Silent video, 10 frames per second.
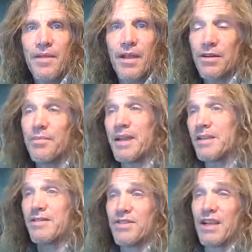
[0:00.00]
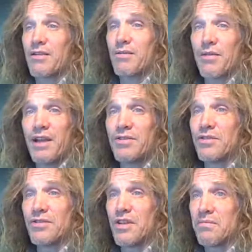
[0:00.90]
And you make these
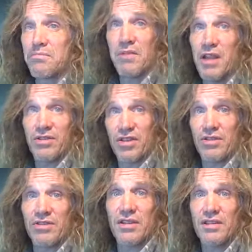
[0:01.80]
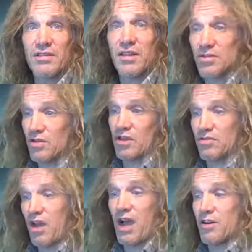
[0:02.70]
declarations that it doesn't exist.
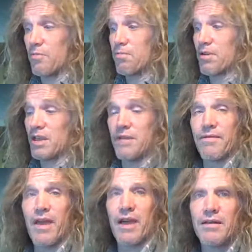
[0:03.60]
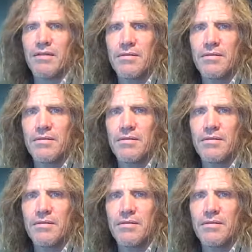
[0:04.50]
It's I don't believe that.